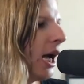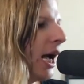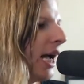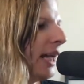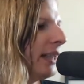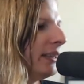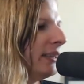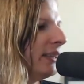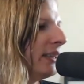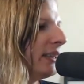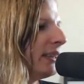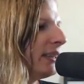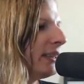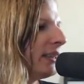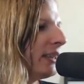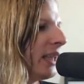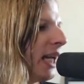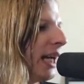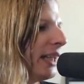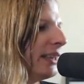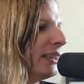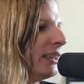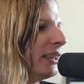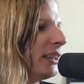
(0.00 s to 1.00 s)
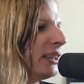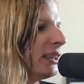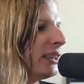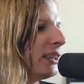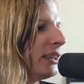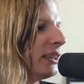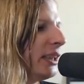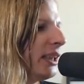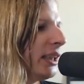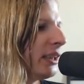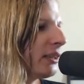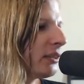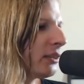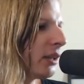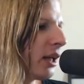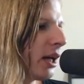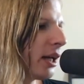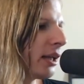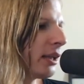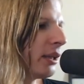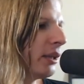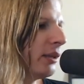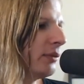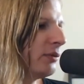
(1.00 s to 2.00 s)
I just see a
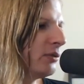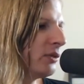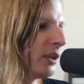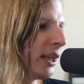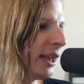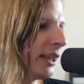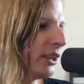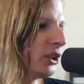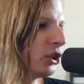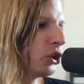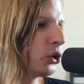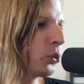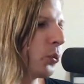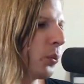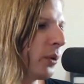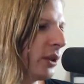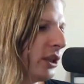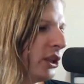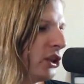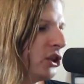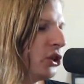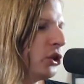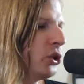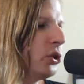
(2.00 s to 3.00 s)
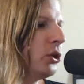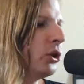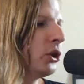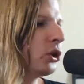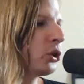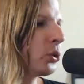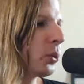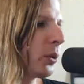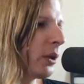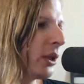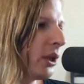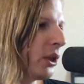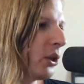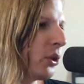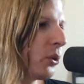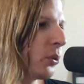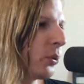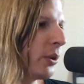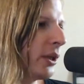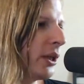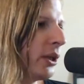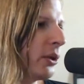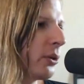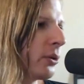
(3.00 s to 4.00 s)
lot of like 22 to
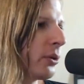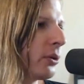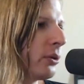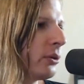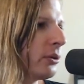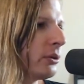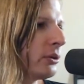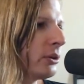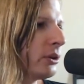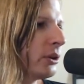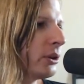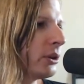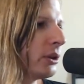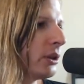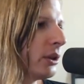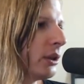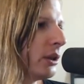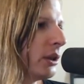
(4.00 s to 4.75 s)
23-year olds